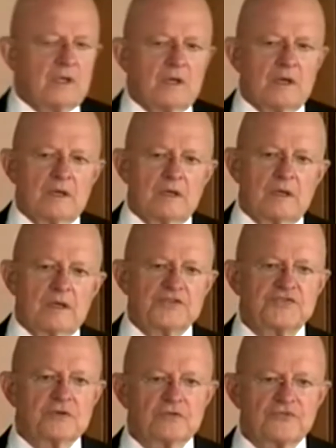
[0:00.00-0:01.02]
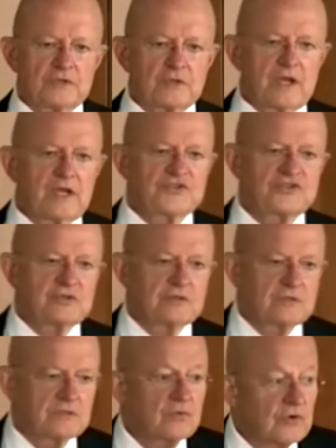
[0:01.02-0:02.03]
I served for the last
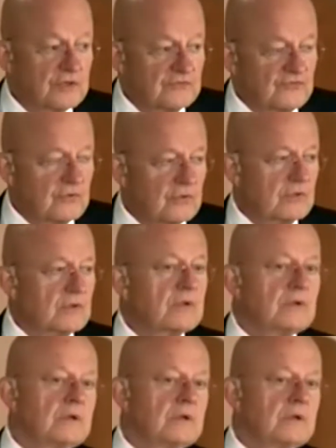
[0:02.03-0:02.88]
year working for